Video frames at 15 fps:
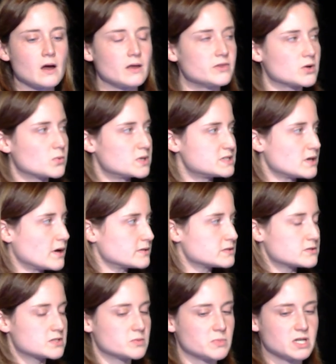There was
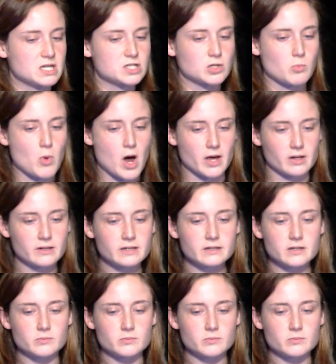also some initial modeling